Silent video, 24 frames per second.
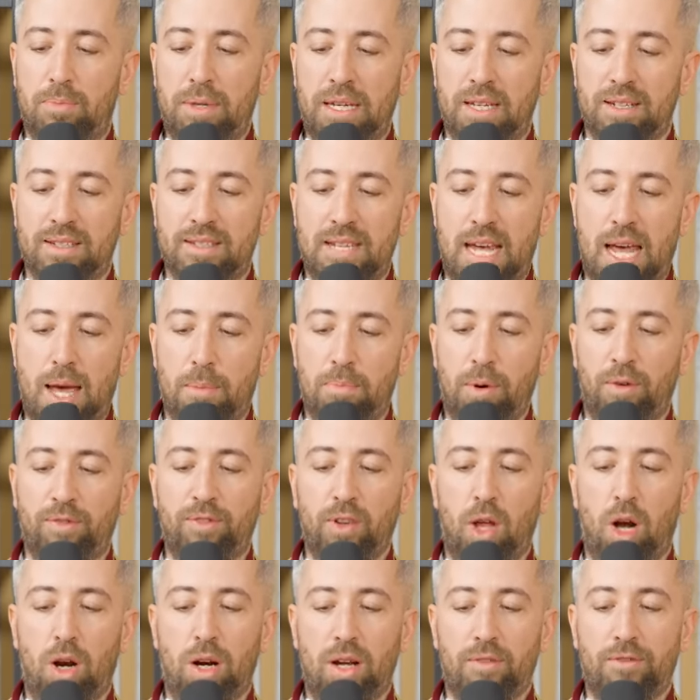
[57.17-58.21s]
I'll be in Tampa,
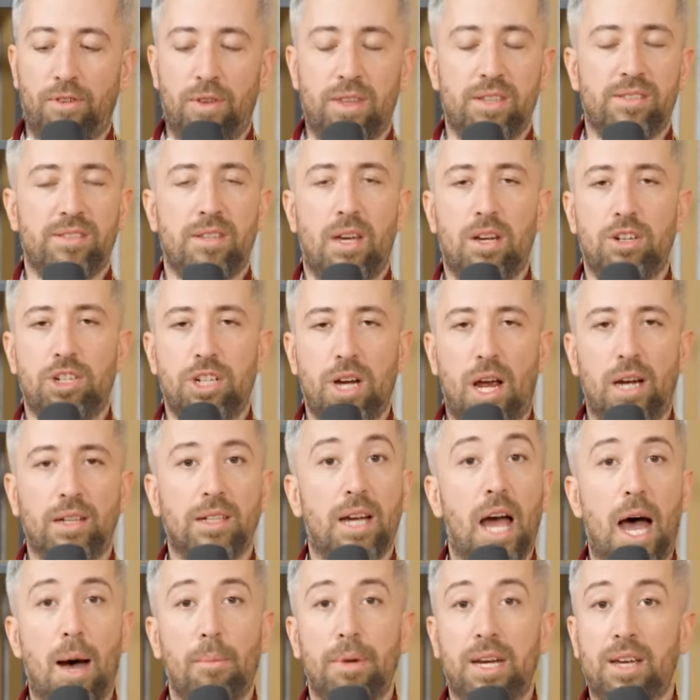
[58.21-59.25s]
Florida for the
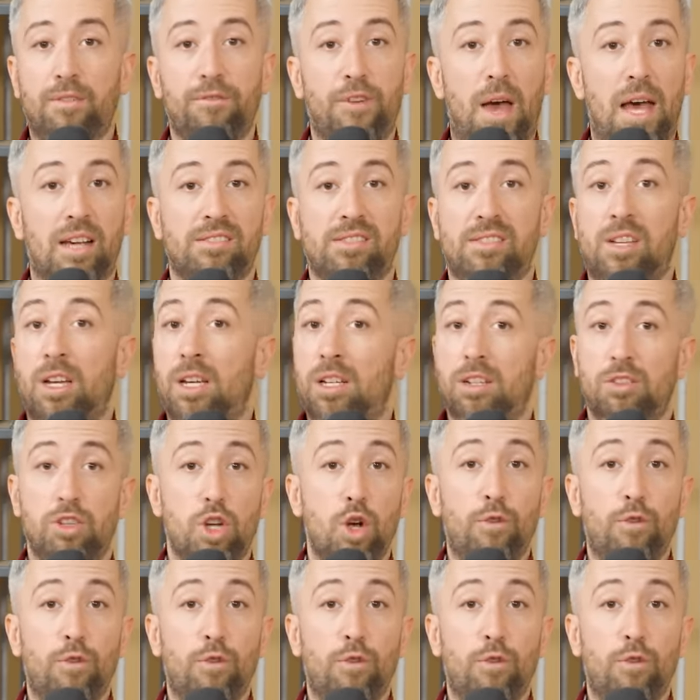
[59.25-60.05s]
Sunshine Comedy Fest.